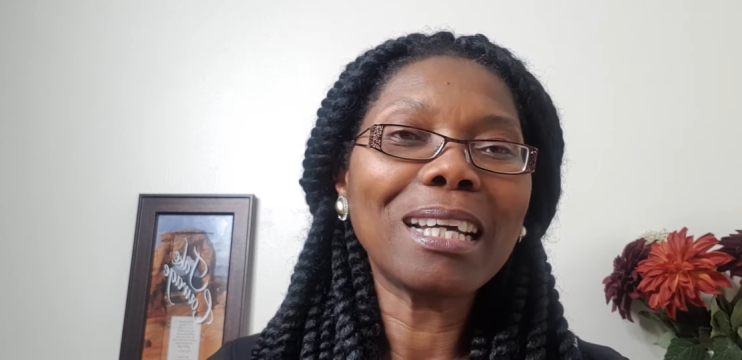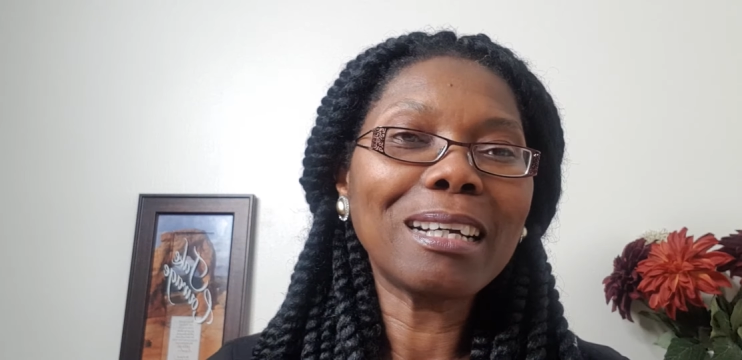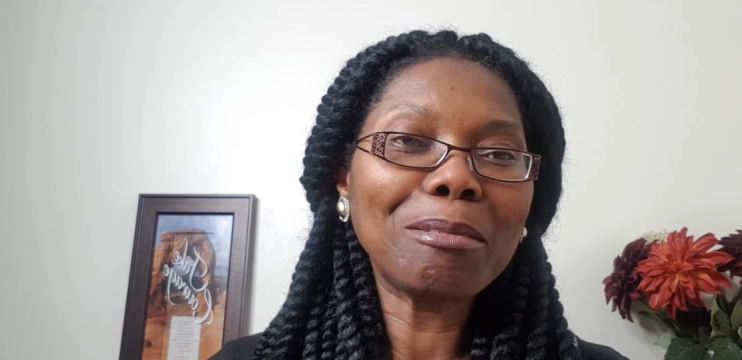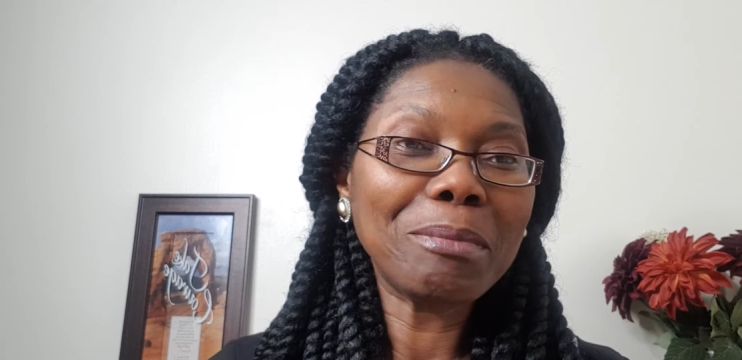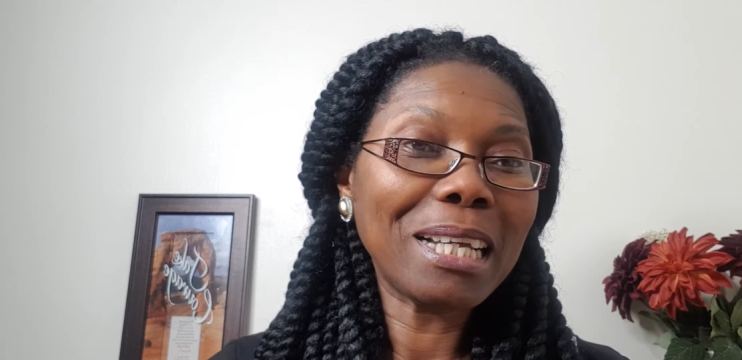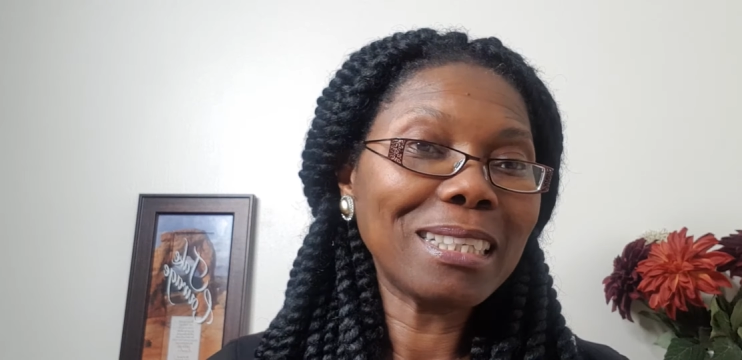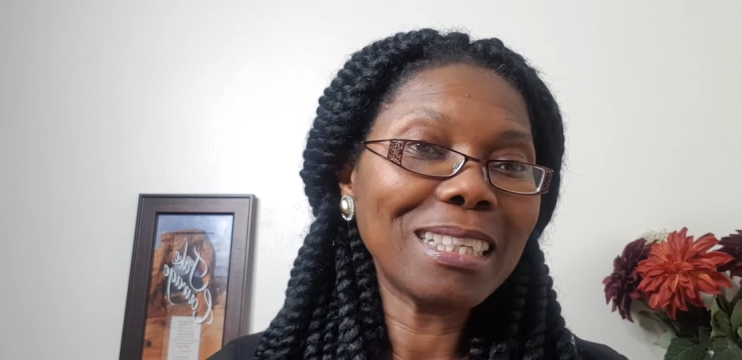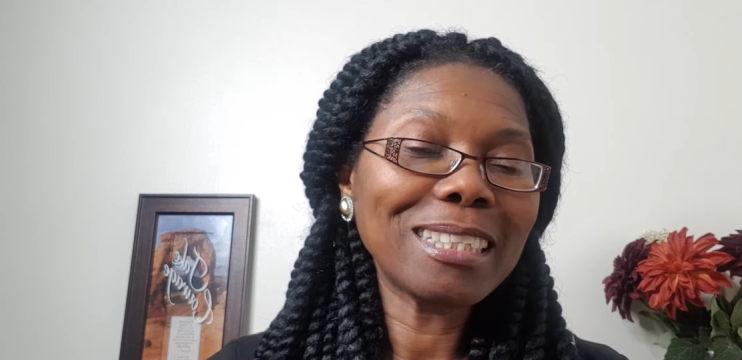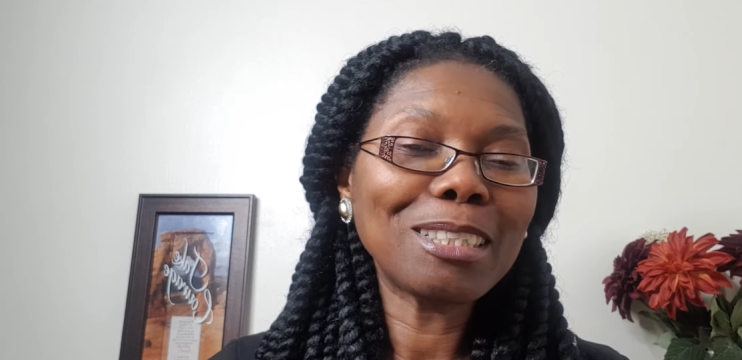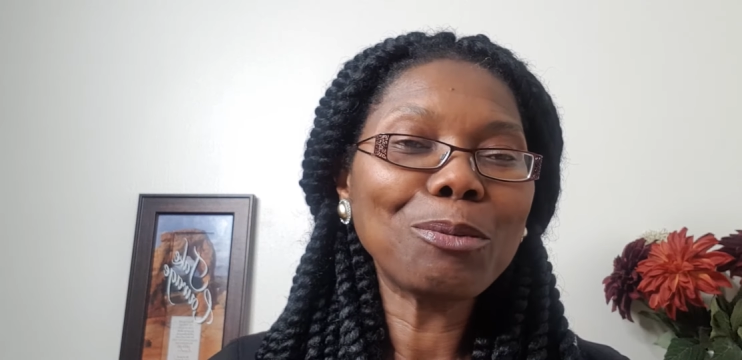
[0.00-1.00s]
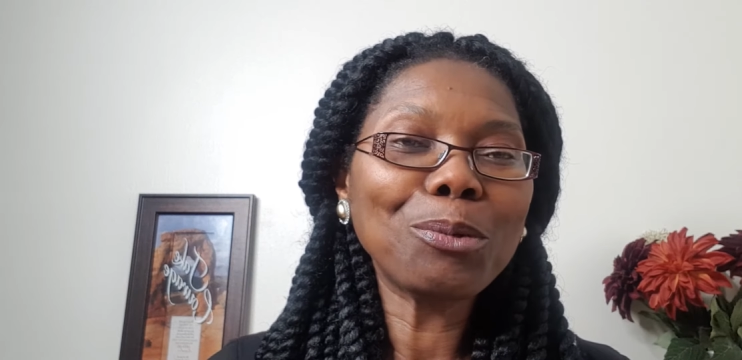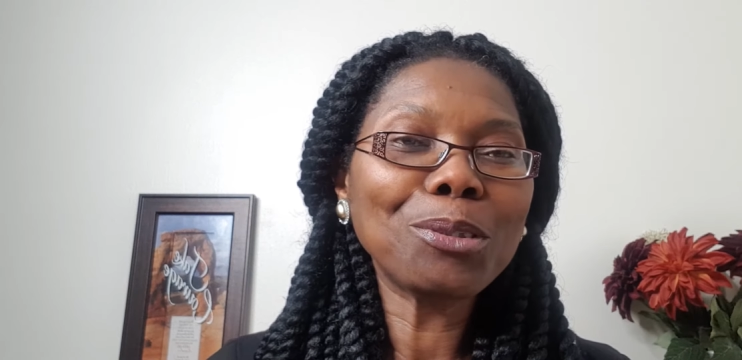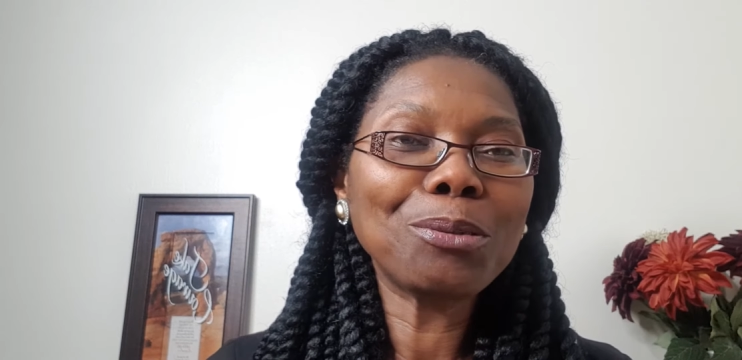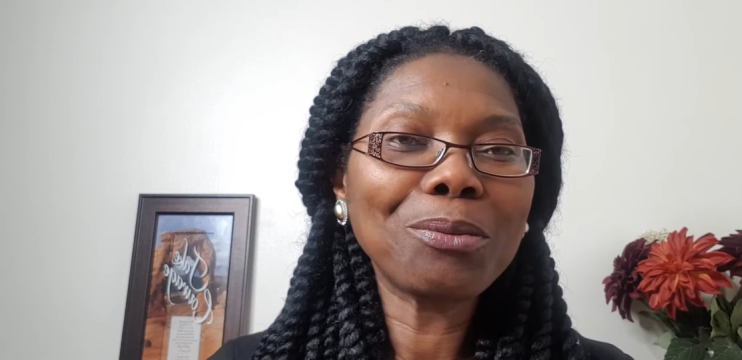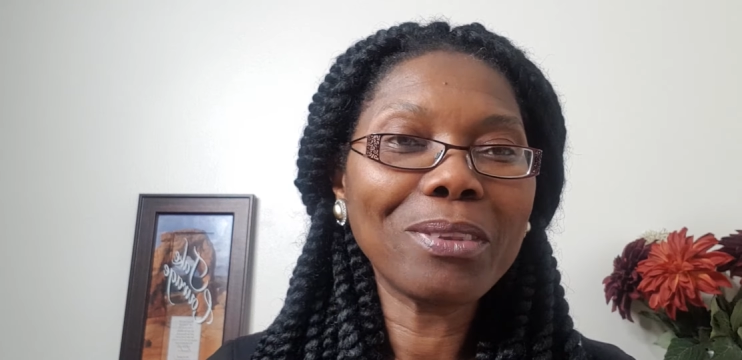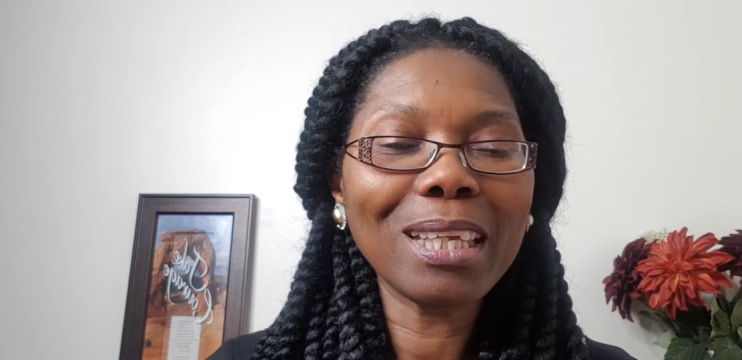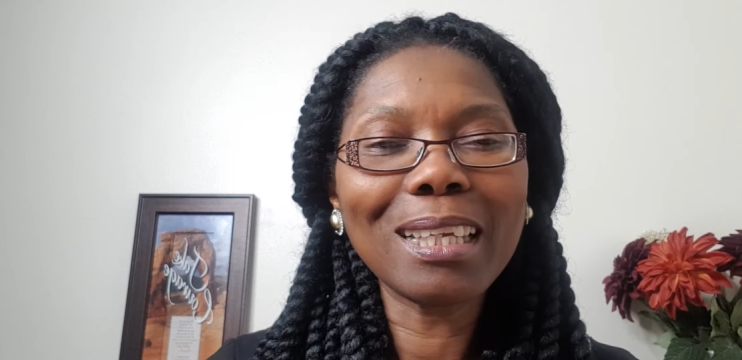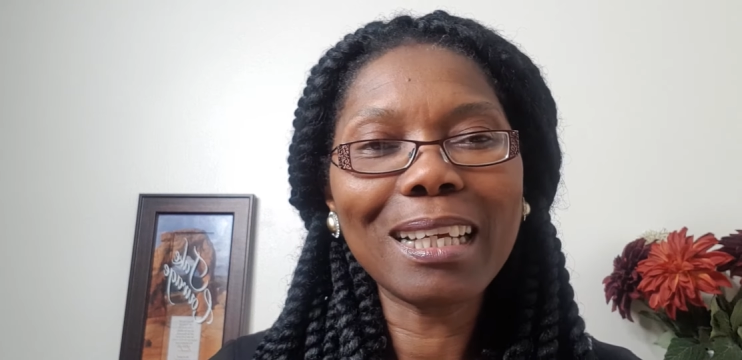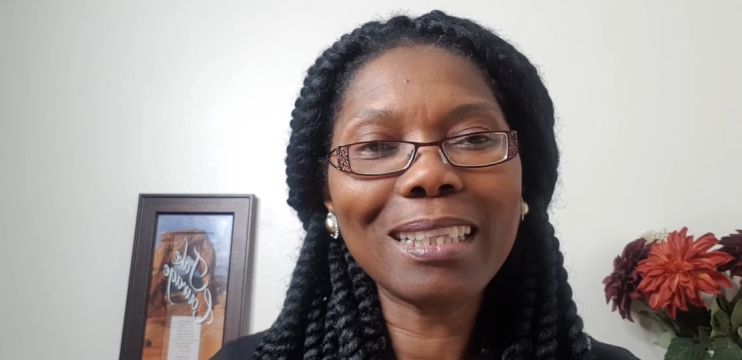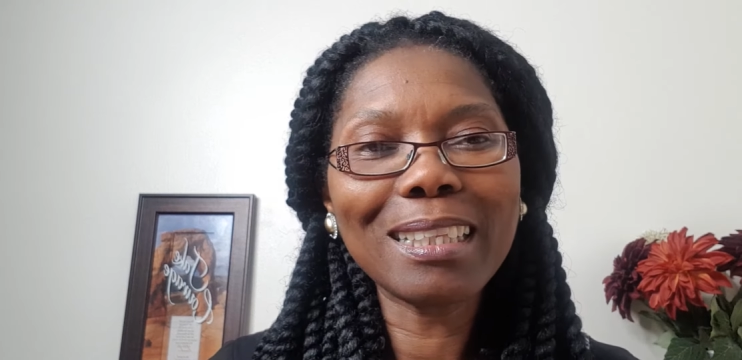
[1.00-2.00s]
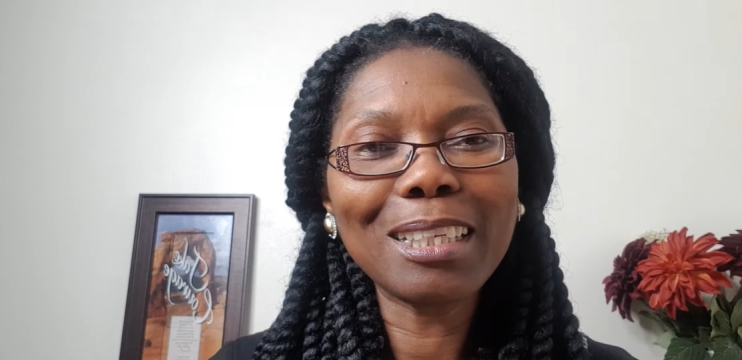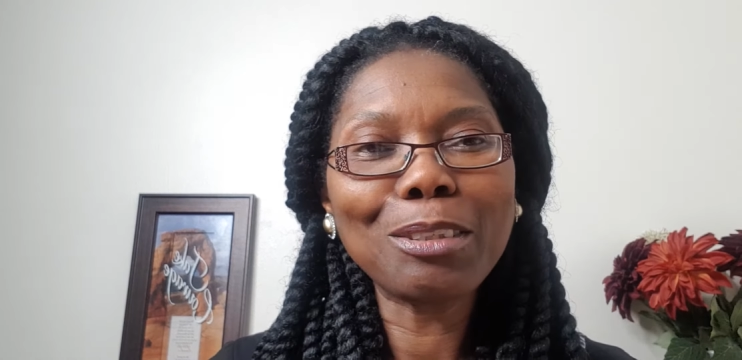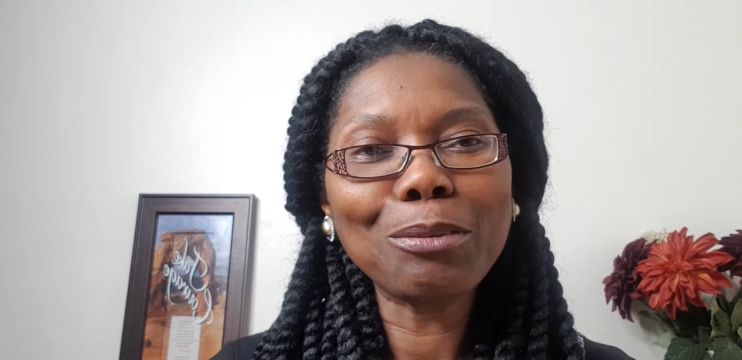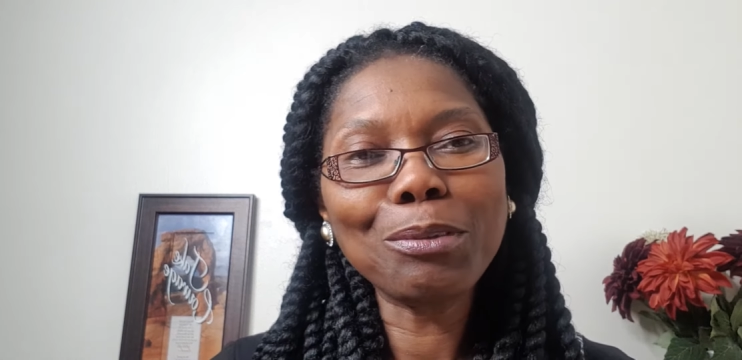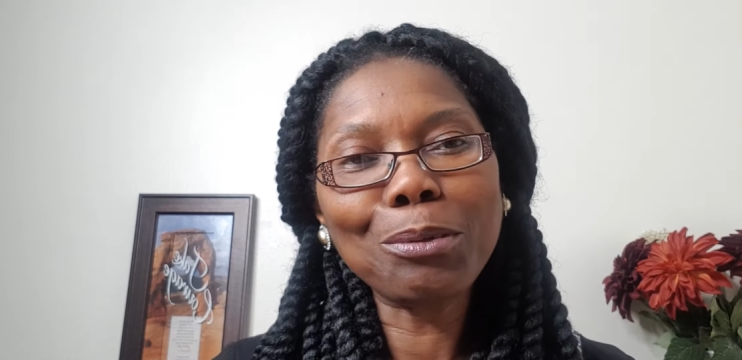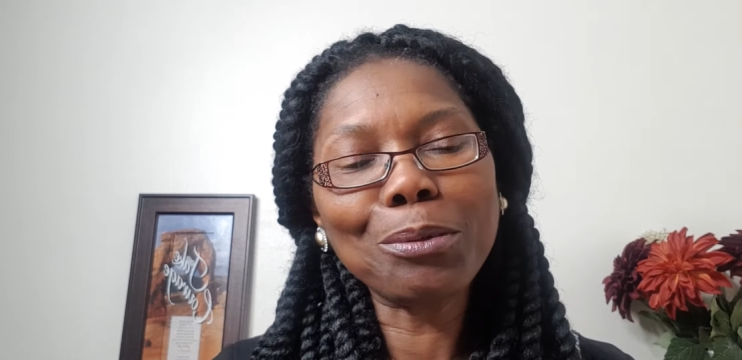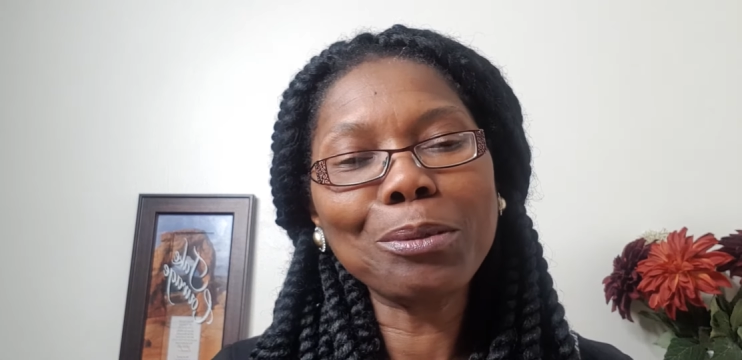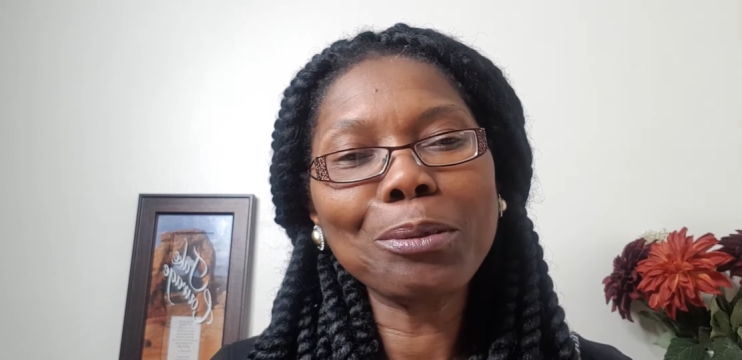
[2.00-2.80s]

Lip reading: and let's see what you think at the end of it all.